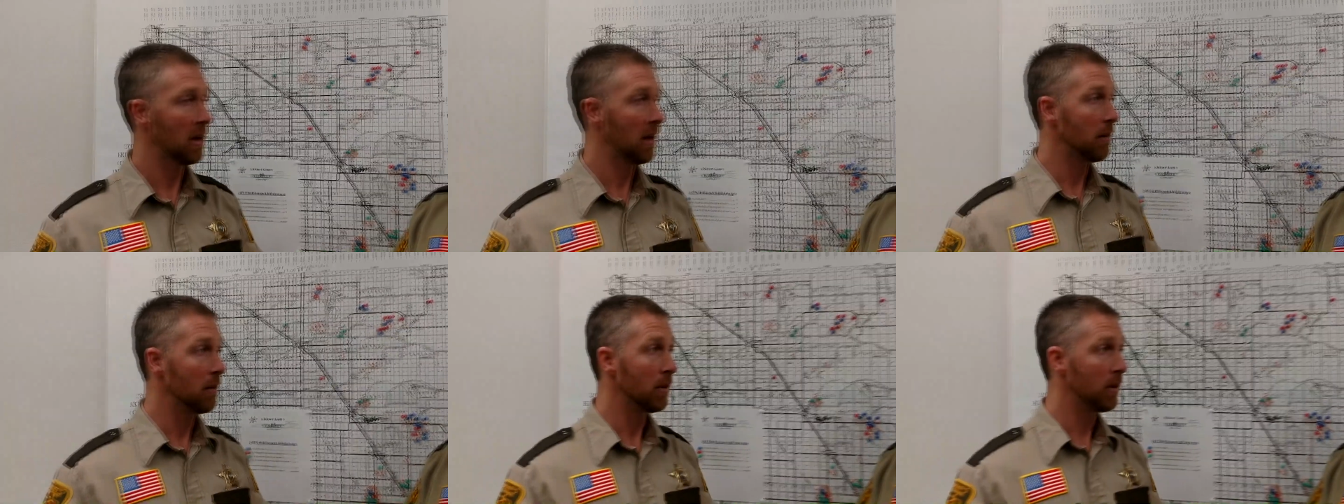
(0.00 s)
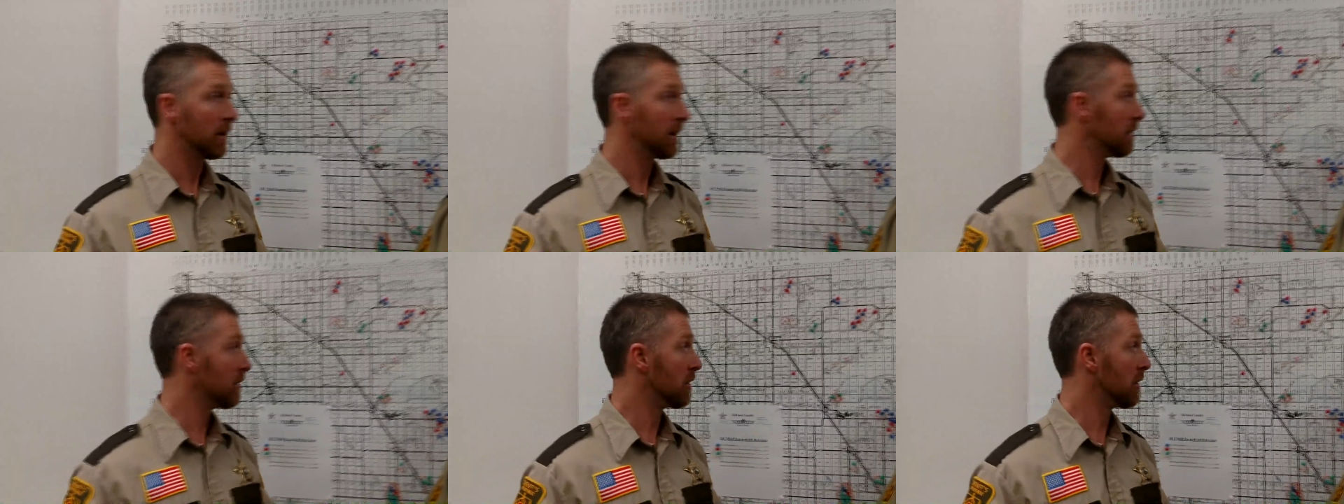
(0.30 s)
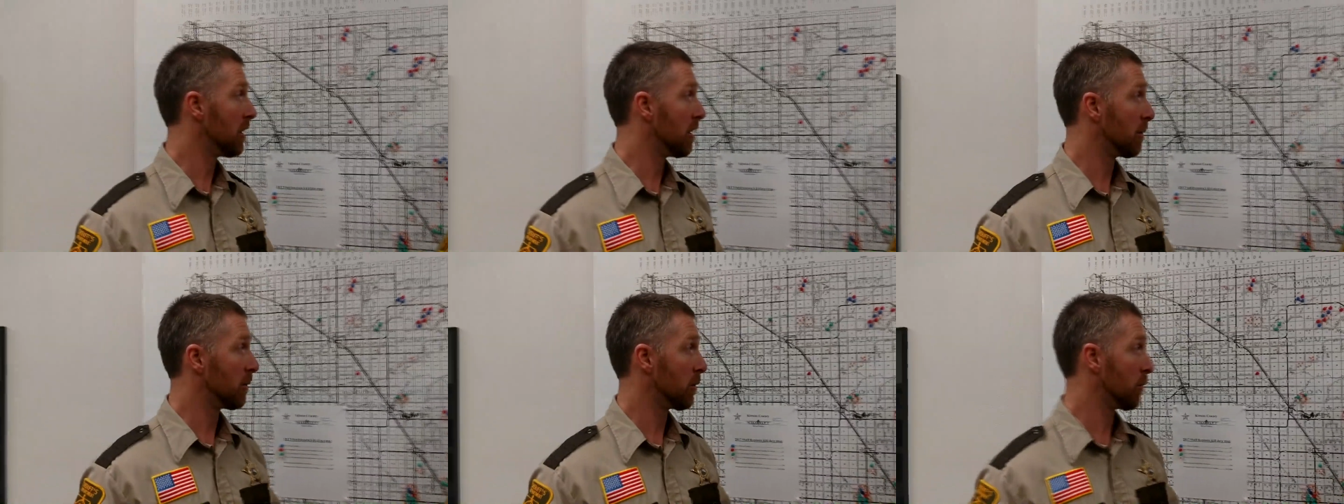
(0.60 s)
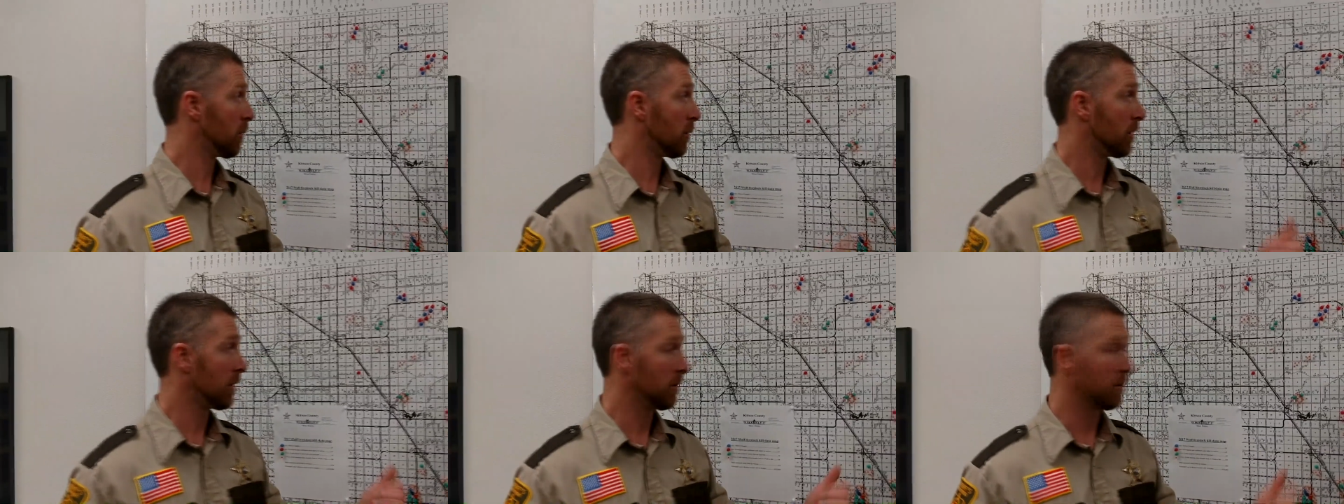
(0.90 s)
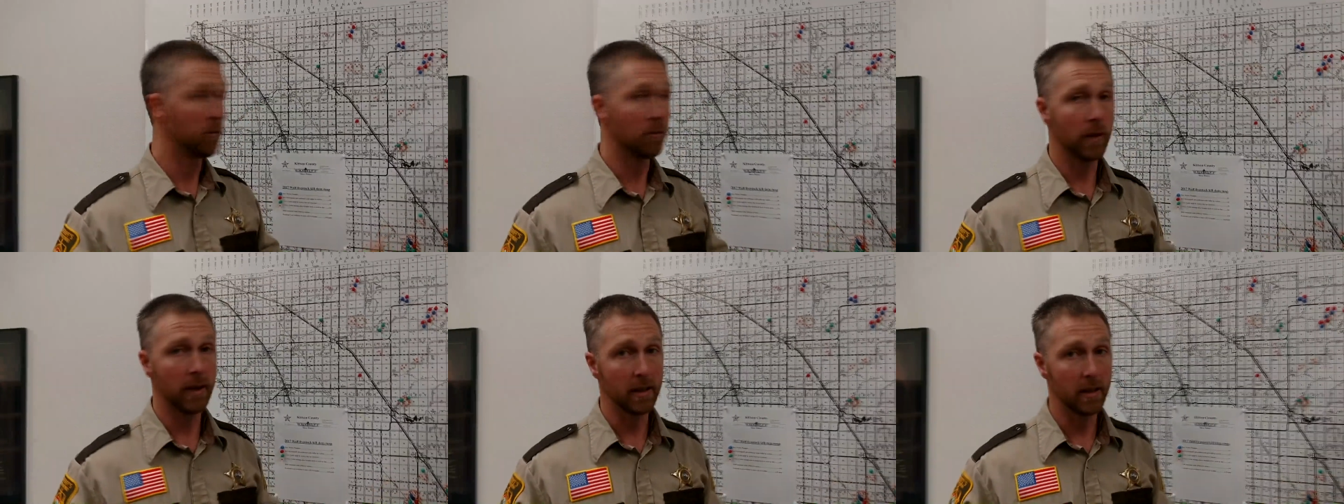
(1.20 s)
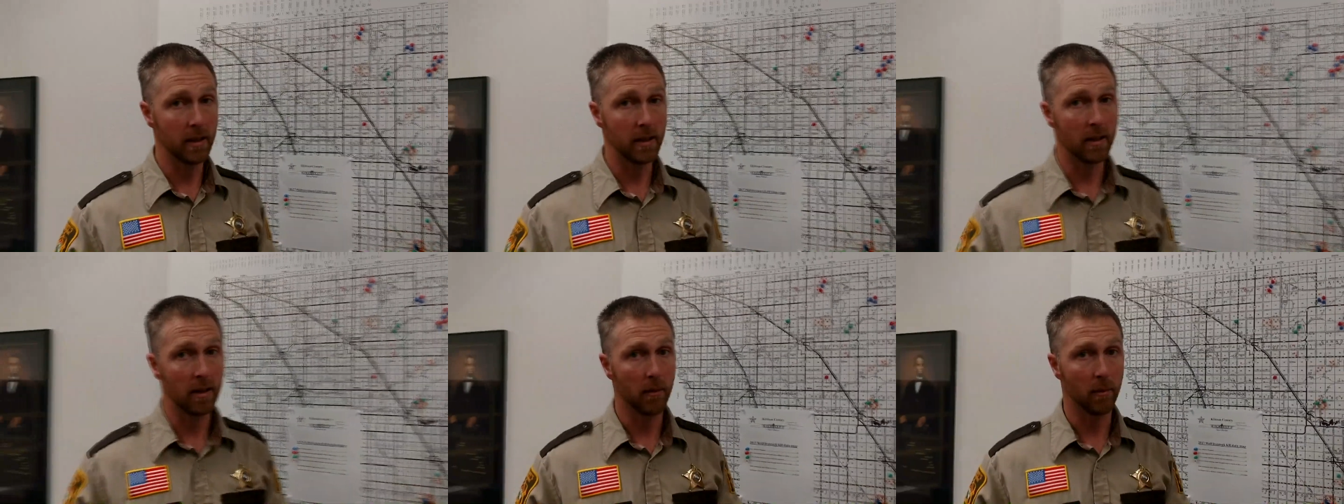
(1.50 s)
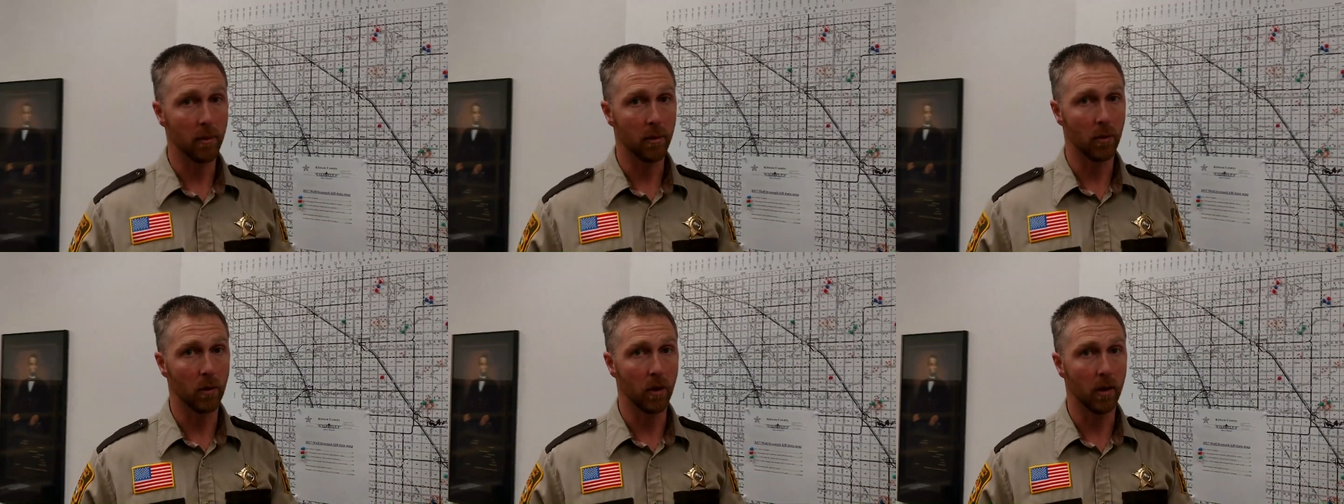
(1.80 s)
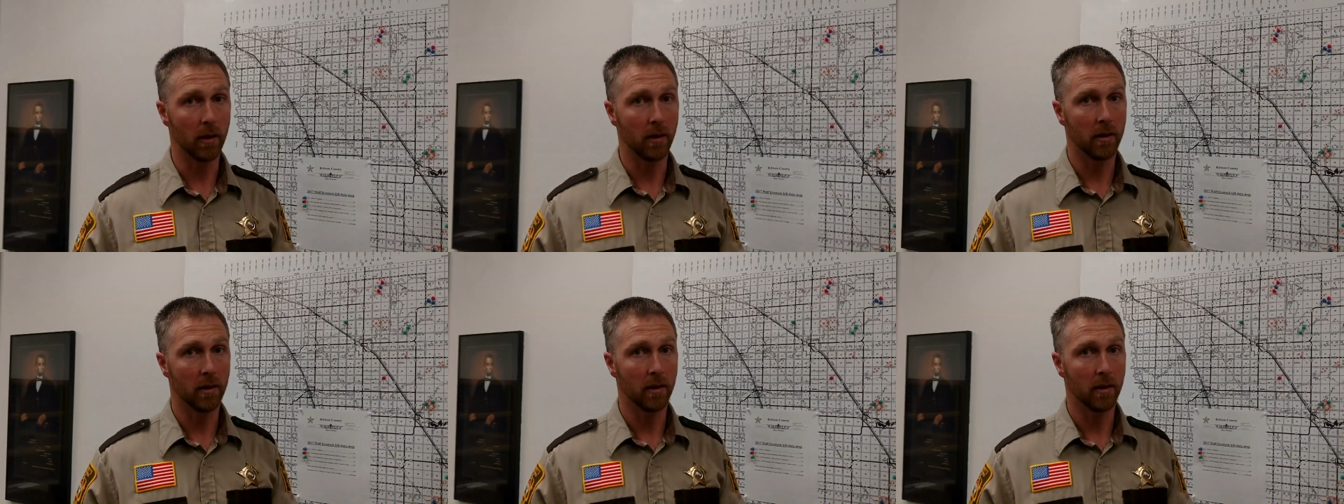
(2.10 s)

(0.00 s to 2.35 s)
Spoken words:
I believe we're ranking number 1.